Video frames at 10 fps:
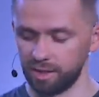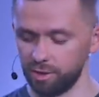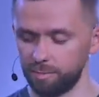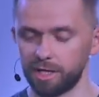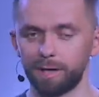
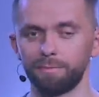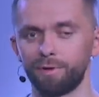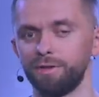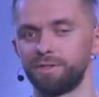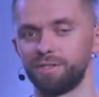you become
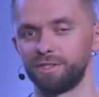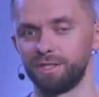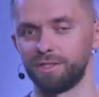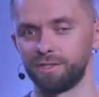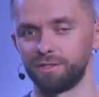brothers and
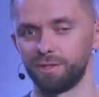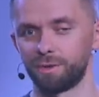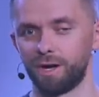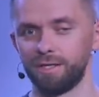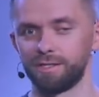sisters in
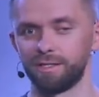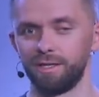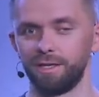Christ.